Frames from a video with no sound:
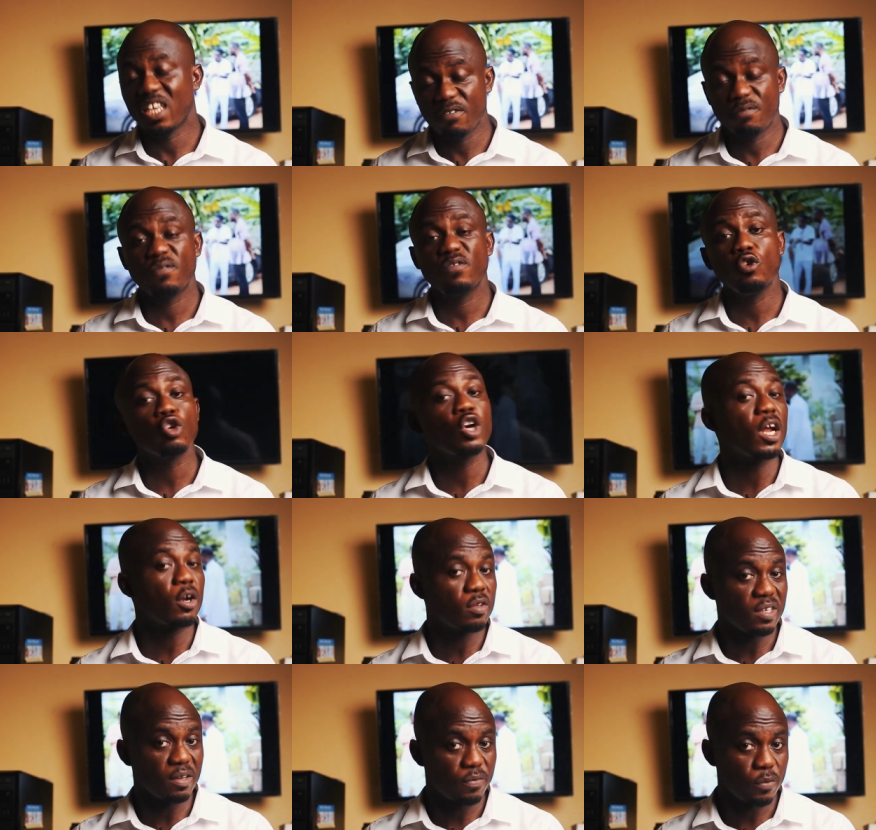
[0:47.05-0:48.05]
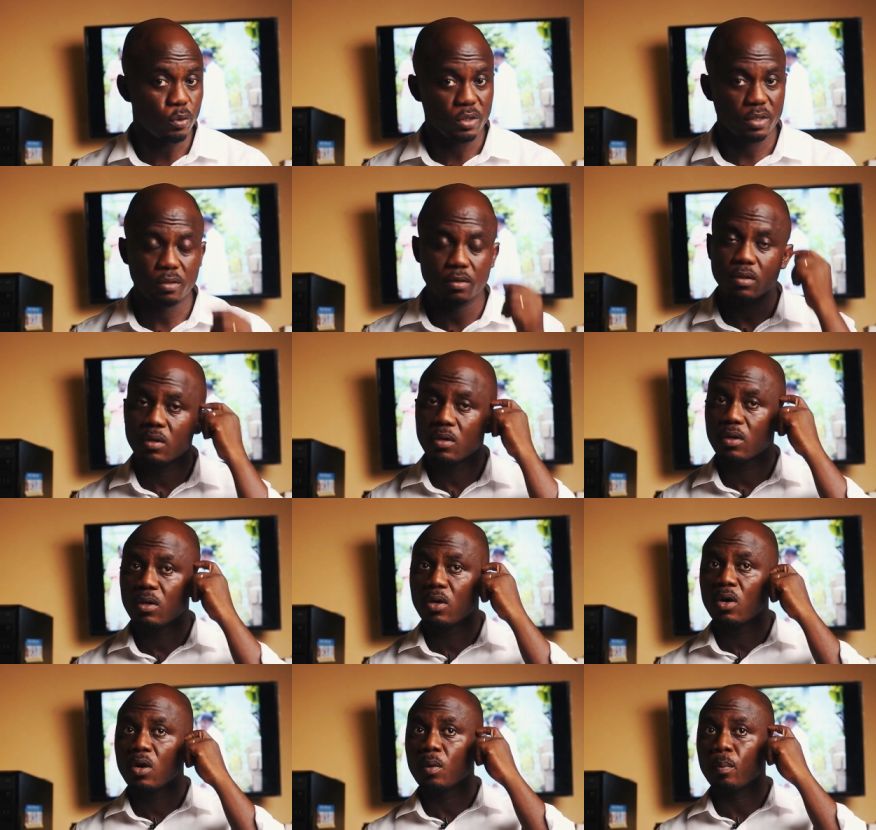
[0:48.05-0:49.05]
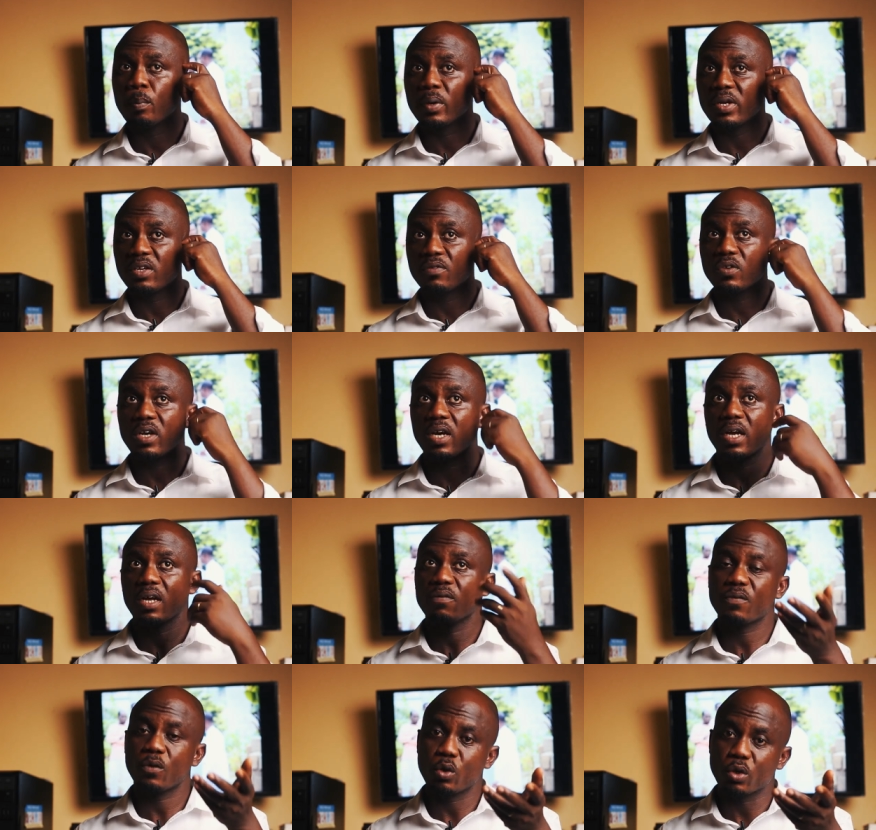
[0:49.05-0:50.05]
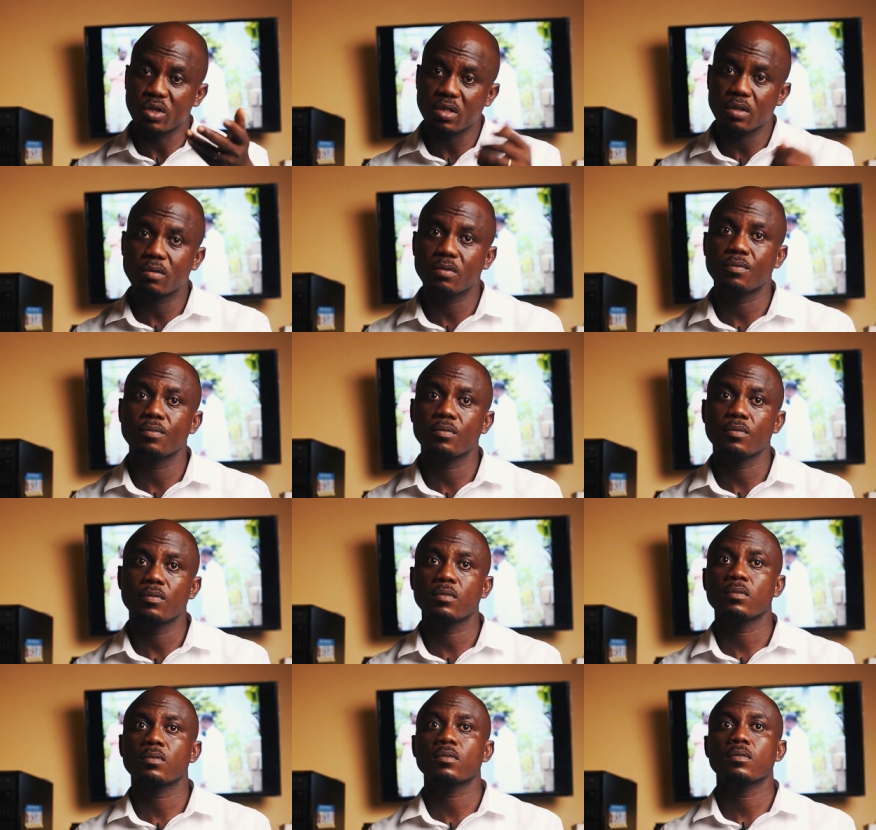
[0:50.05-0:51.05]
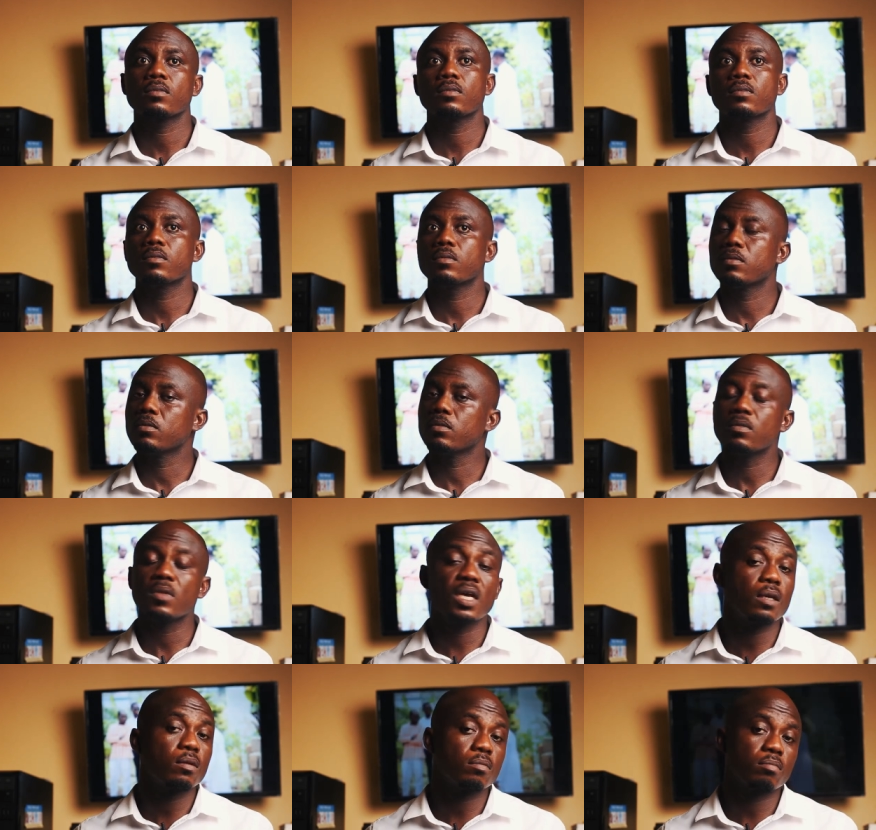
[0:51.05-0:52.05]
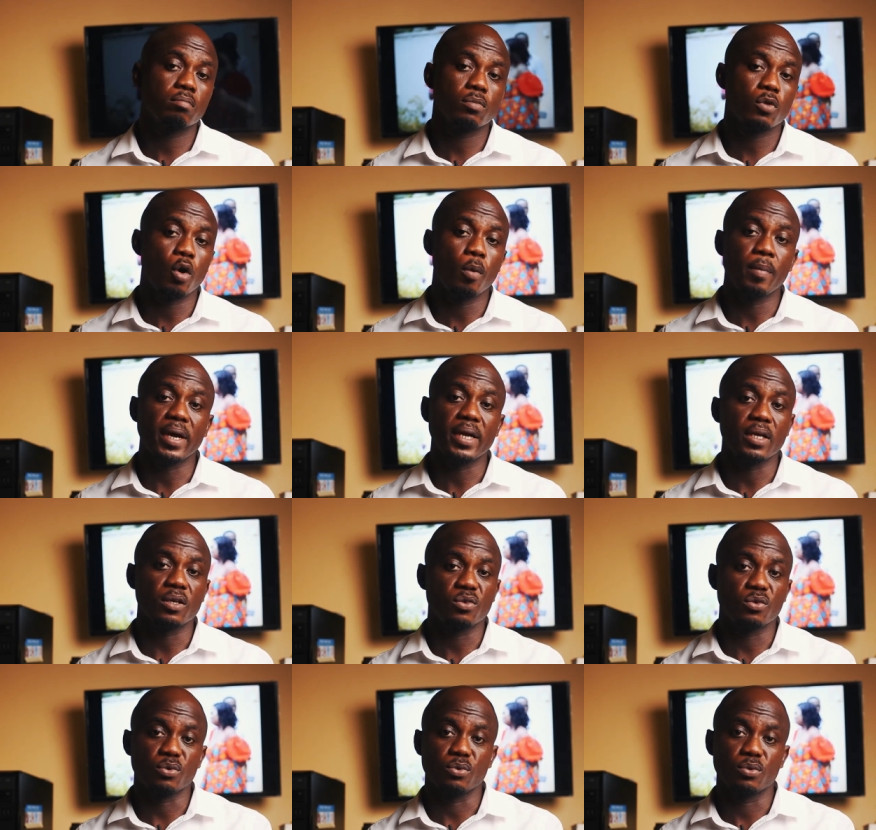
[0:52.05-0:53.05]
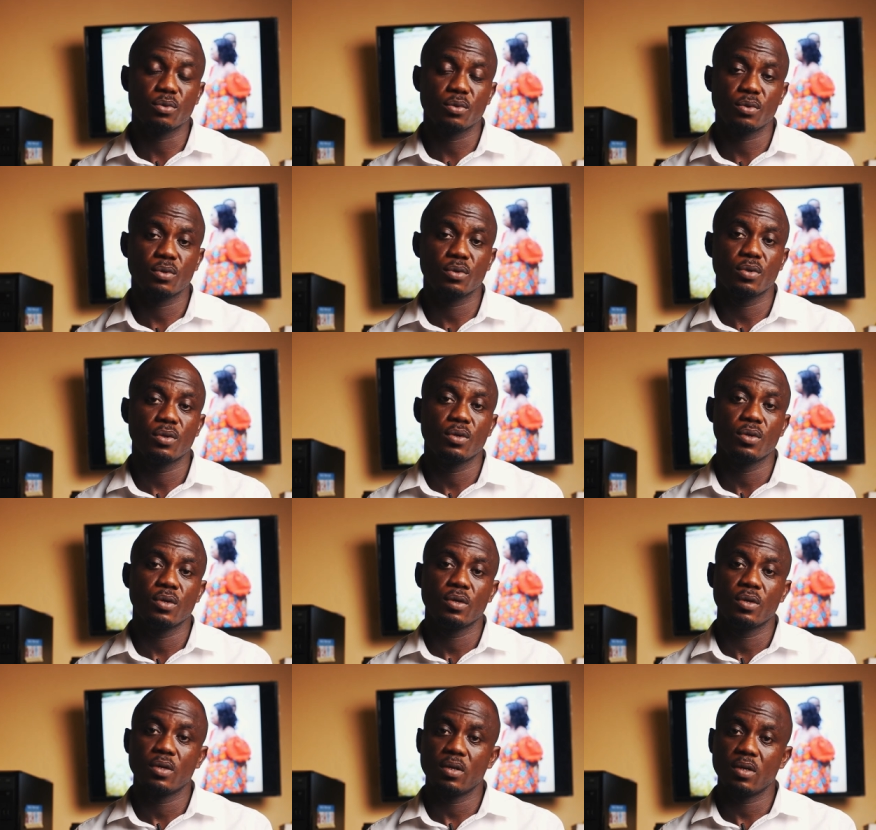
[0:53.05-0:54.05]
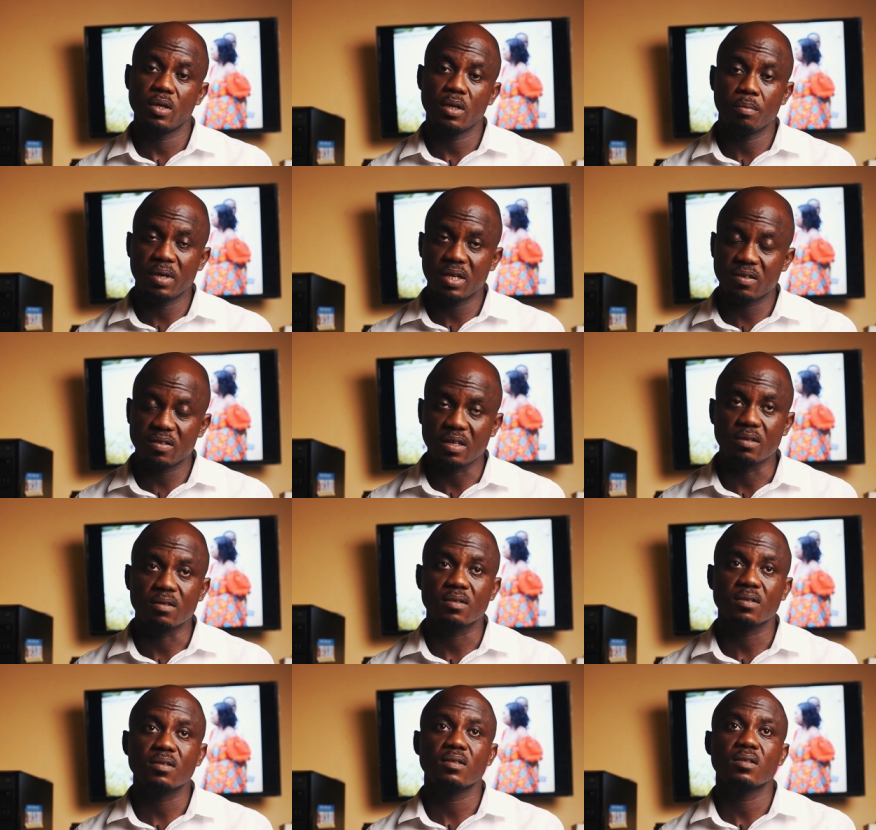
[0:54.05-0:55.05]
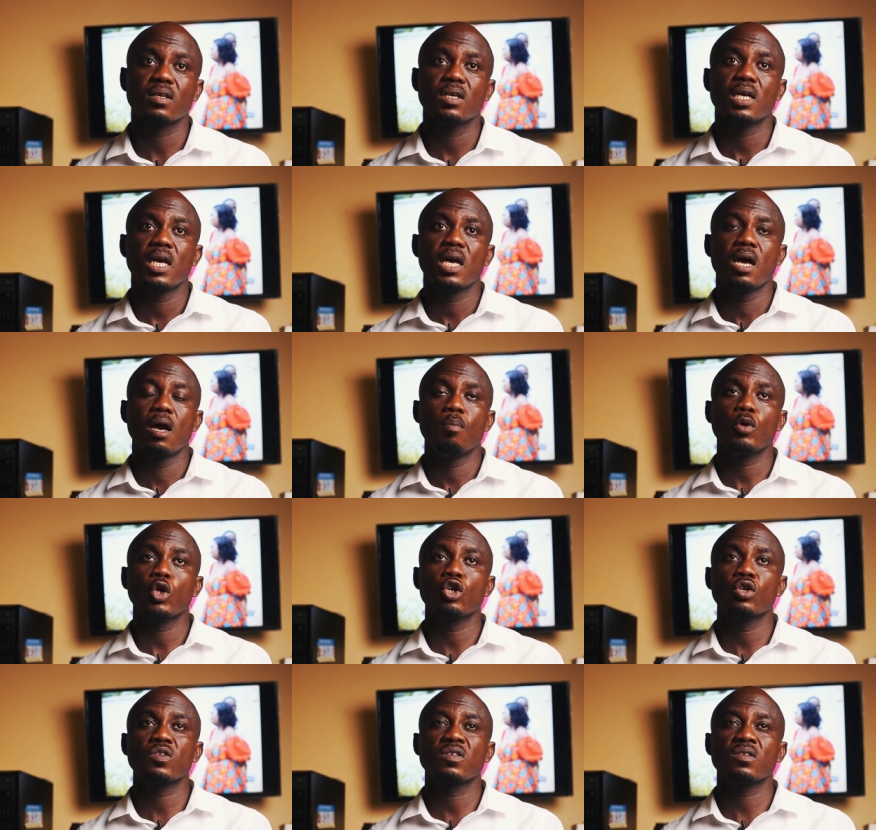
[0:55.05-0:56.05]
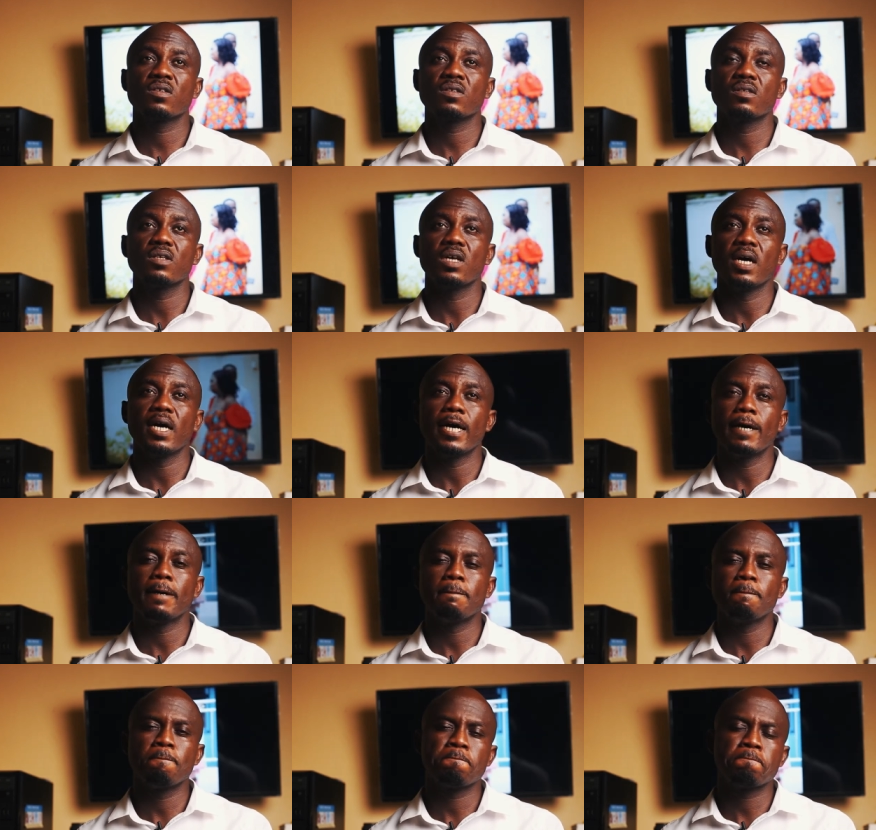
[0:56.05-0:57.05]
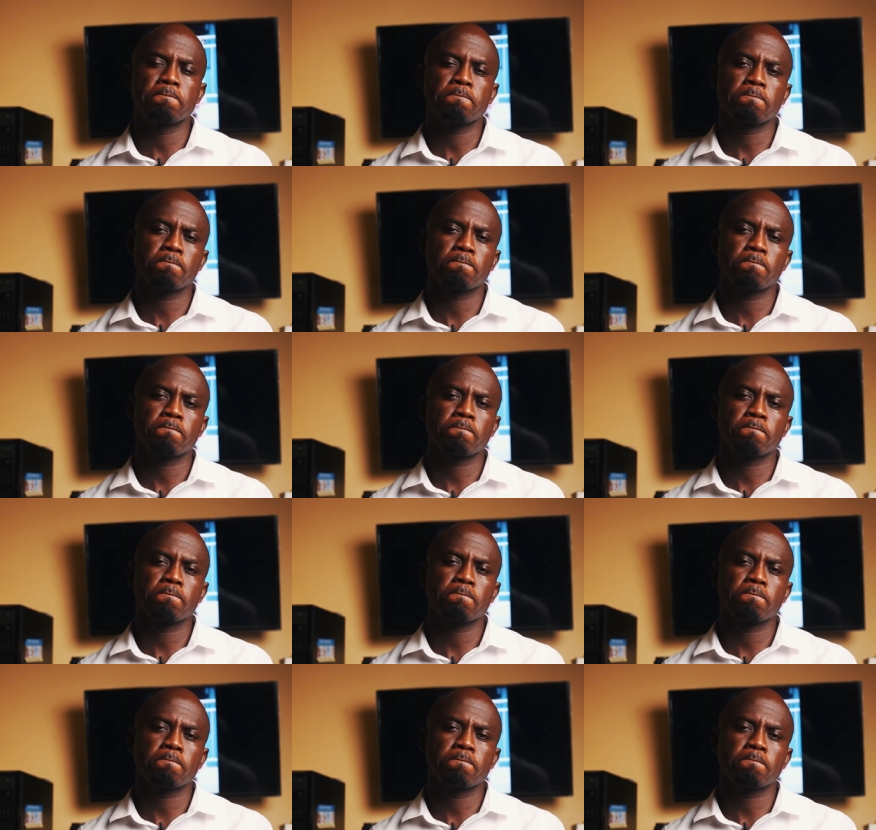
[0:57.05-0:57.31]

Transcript: if you cannot afford. But if you can afford, then combine the two. It makes sense. Because um,